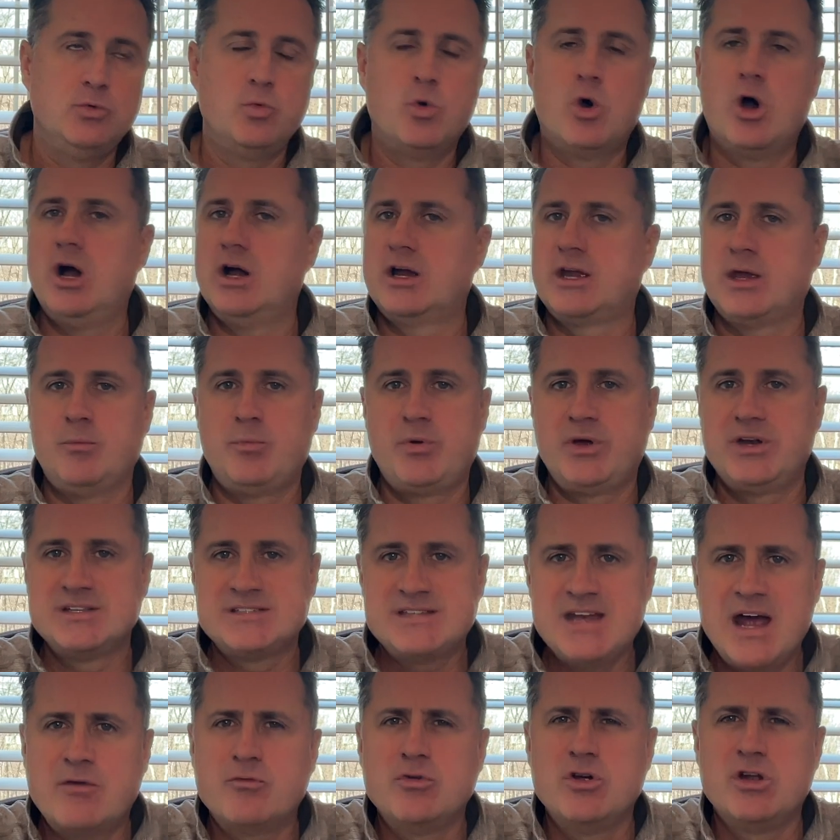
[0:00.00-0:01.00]
walk it, but
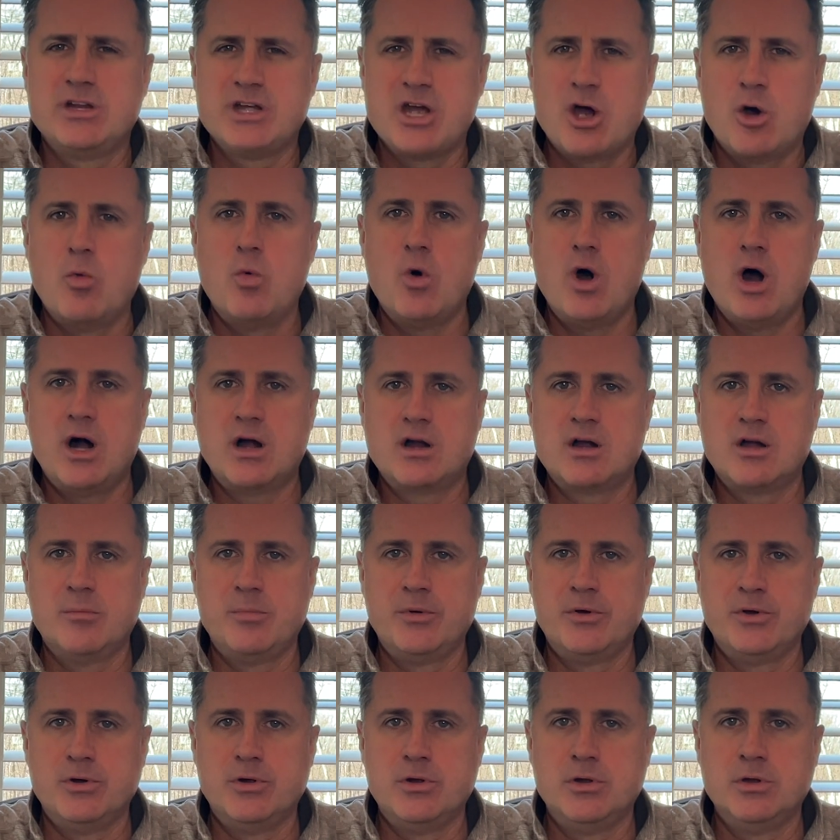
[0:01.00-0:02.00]
it's not really a
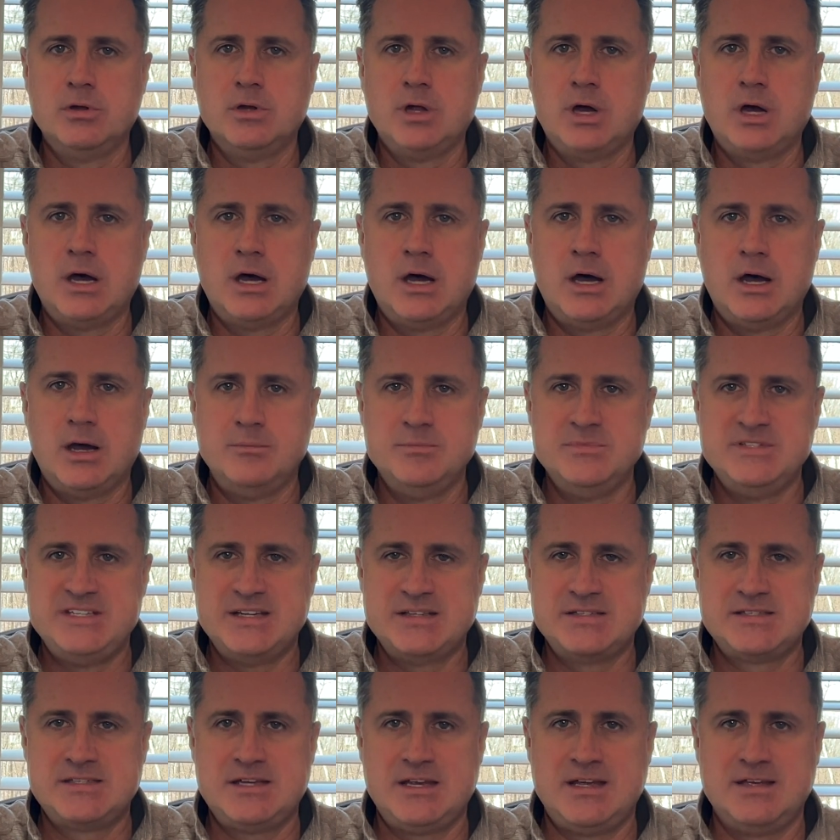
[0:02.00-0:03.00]
walkable
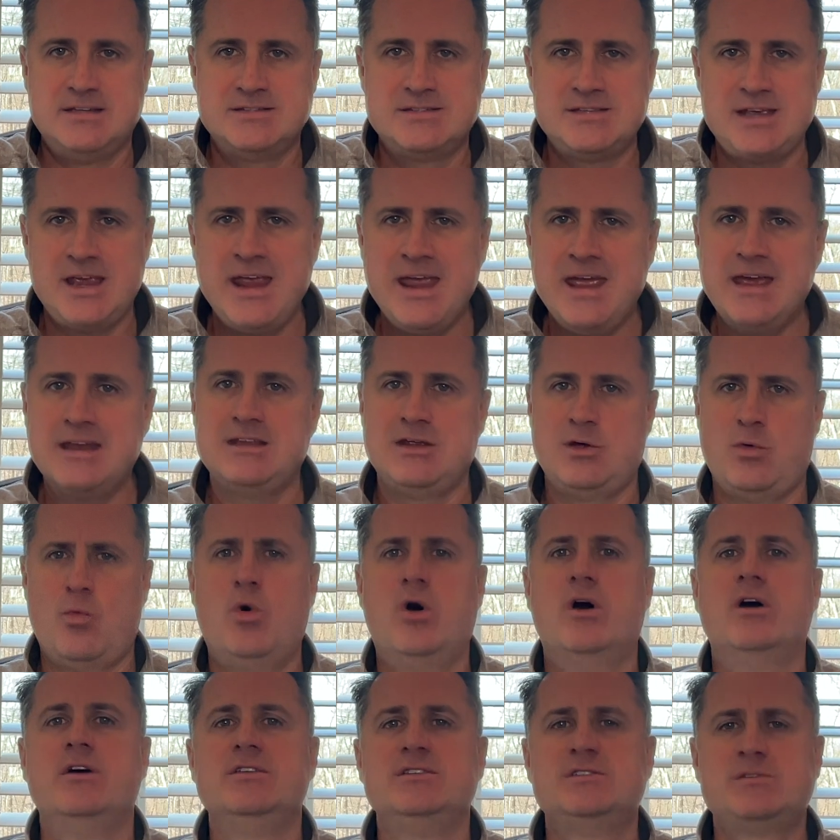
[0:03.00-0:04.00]
distance, and it
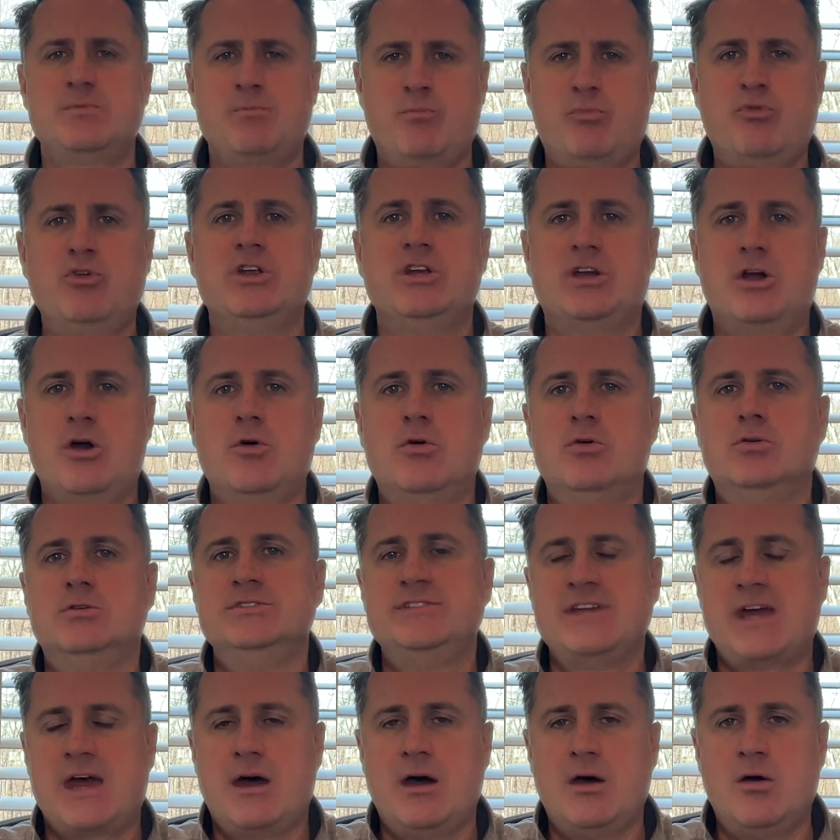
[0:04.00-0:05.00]
was pretty
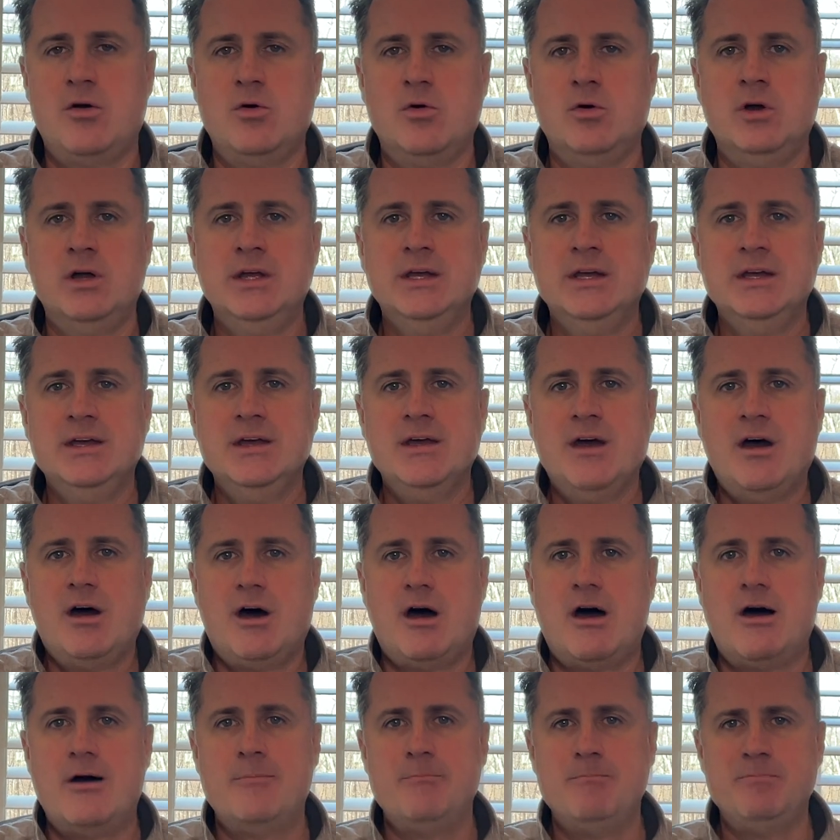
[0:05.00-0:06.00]
cold out.
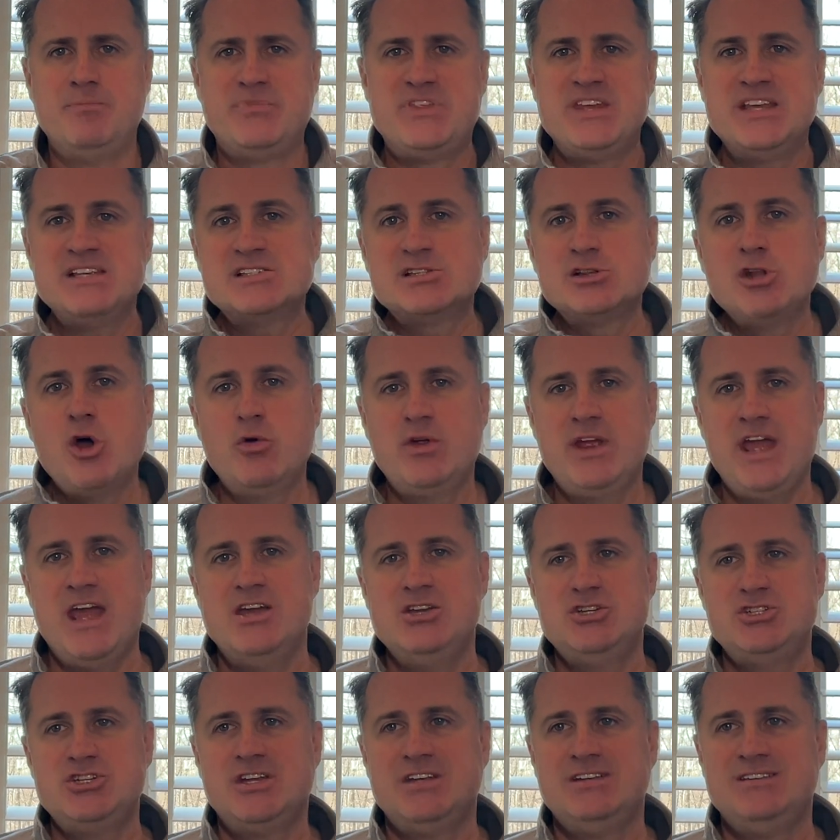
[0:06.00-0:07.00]
This
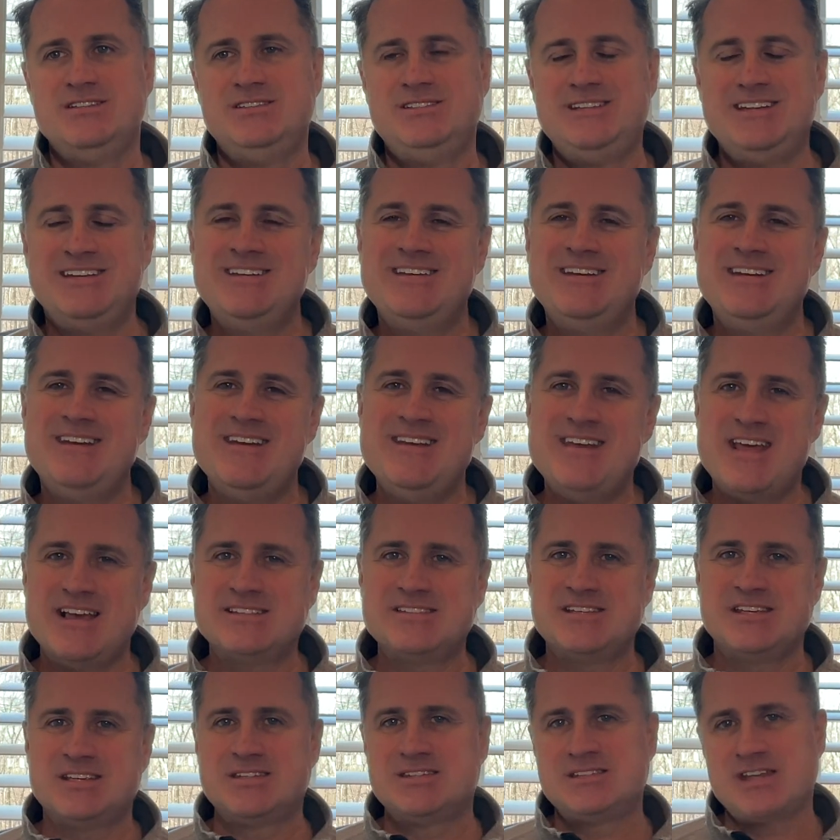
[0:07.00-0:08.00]
location didn't
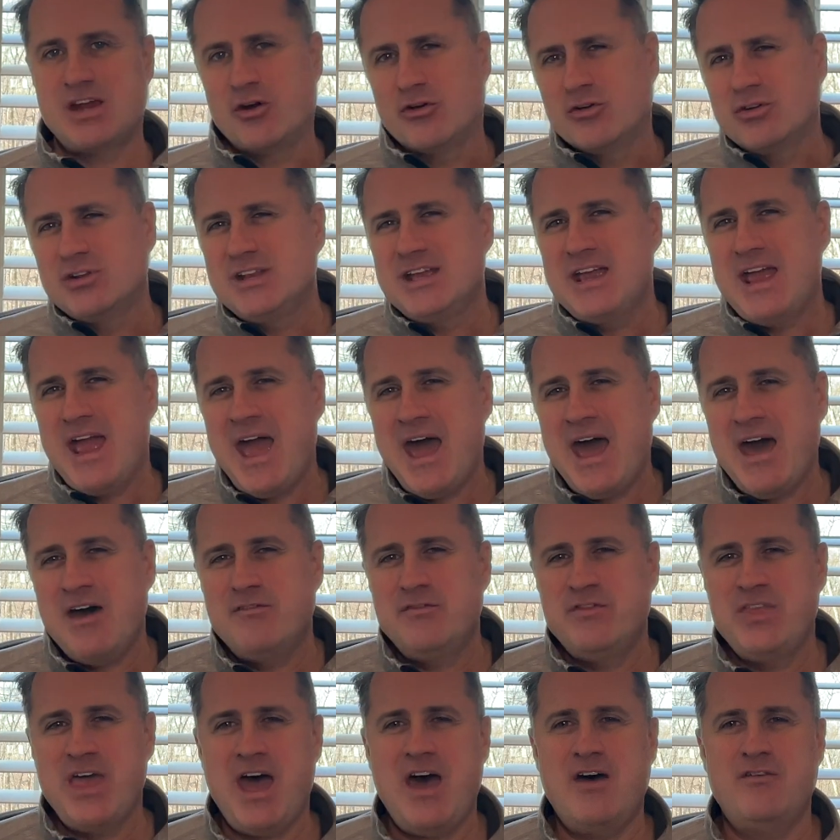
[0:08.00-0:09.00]
necessarily
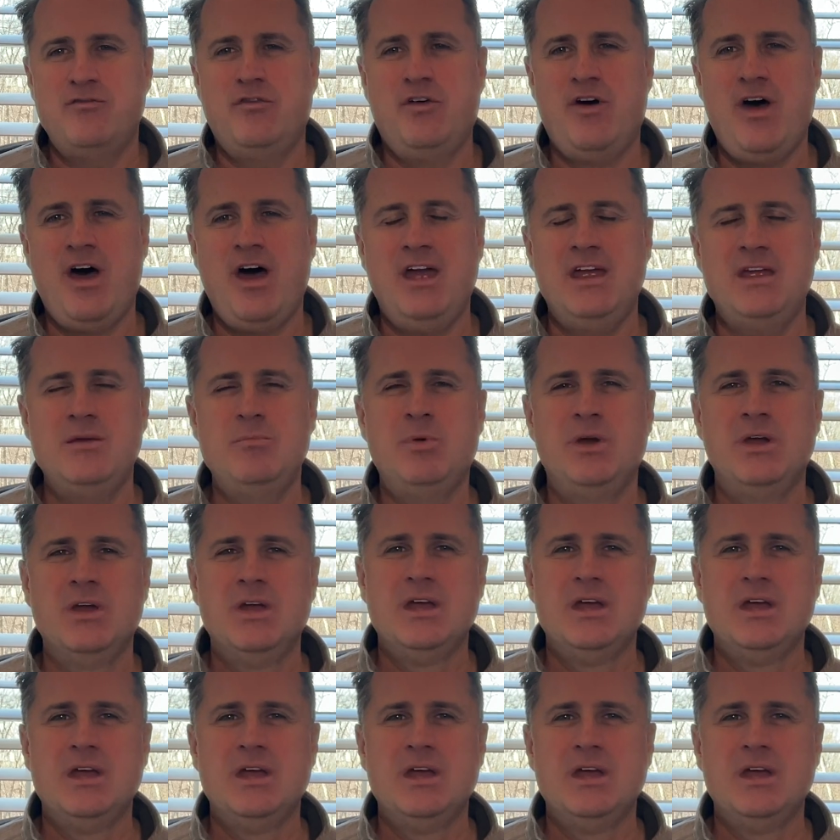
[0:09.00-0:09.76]
have that vibe.